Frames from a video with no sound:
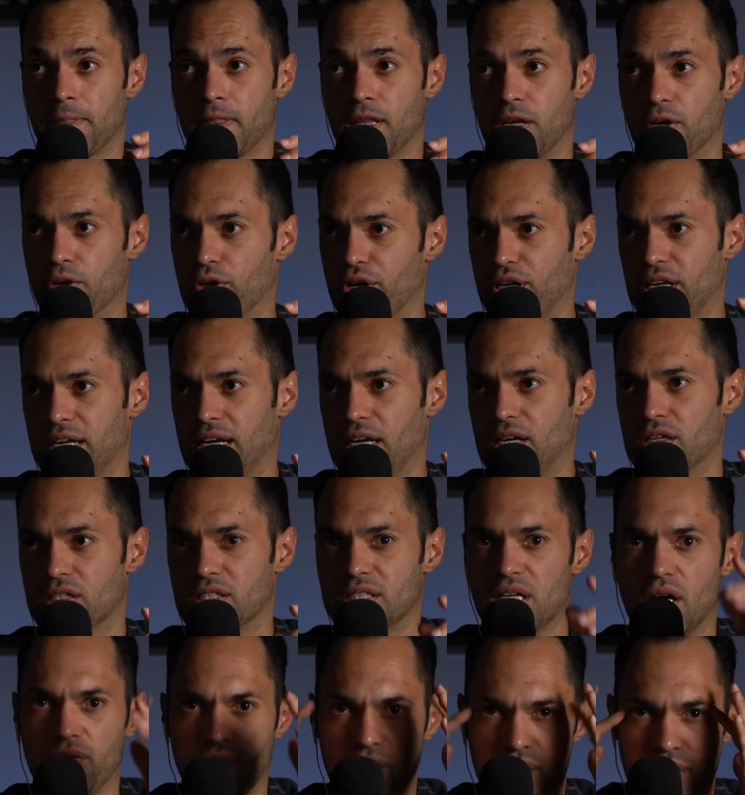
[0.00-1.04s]
You're looking at
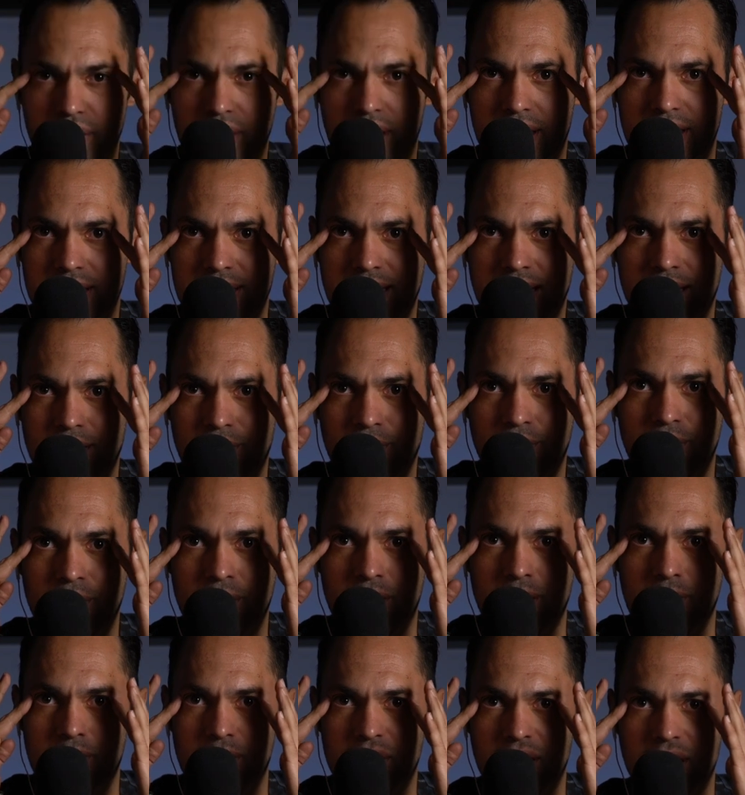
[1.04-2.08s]
yourself, and you could tell
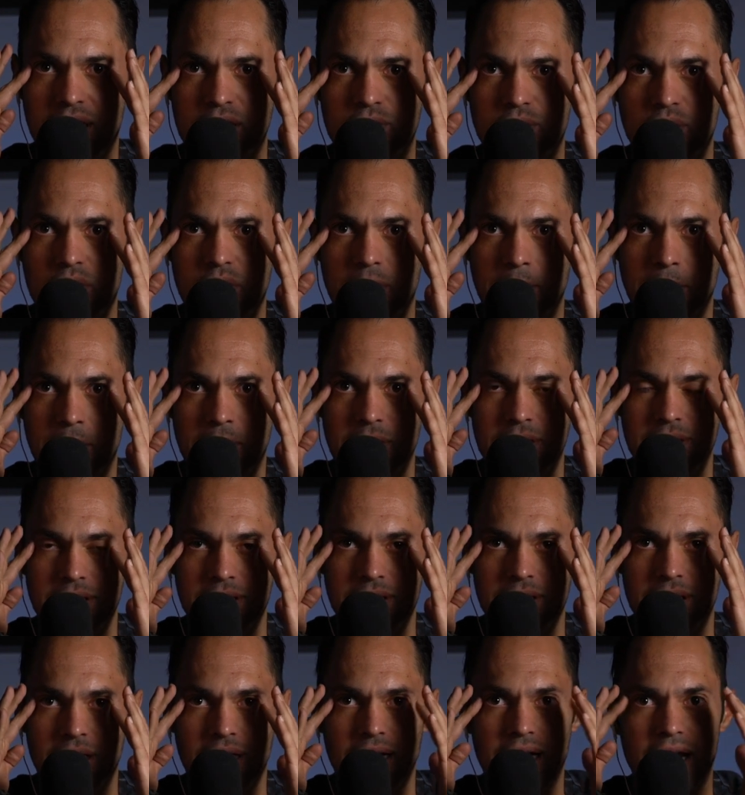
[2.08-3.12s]
because when the
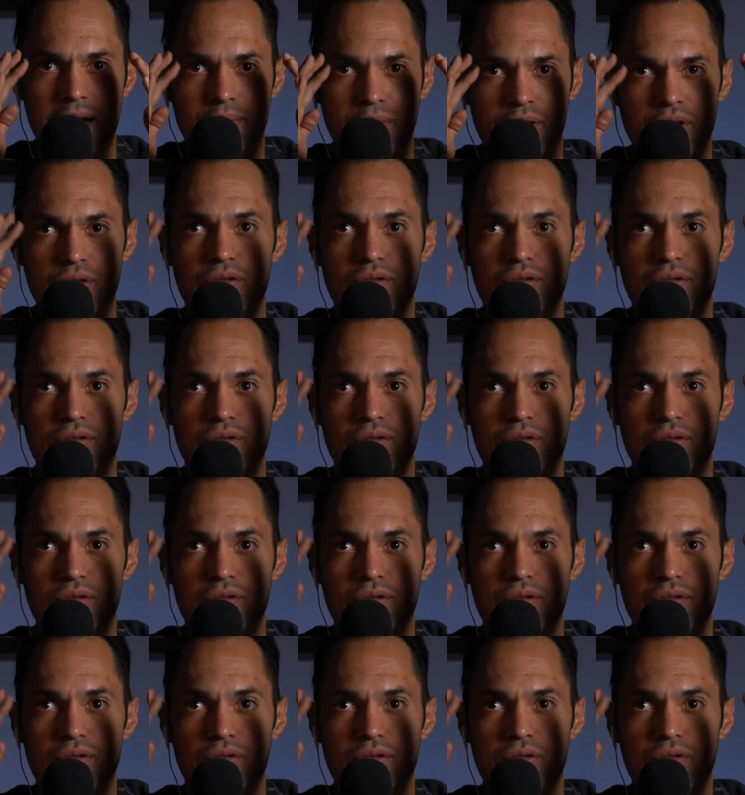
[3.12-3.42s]
person's on camera,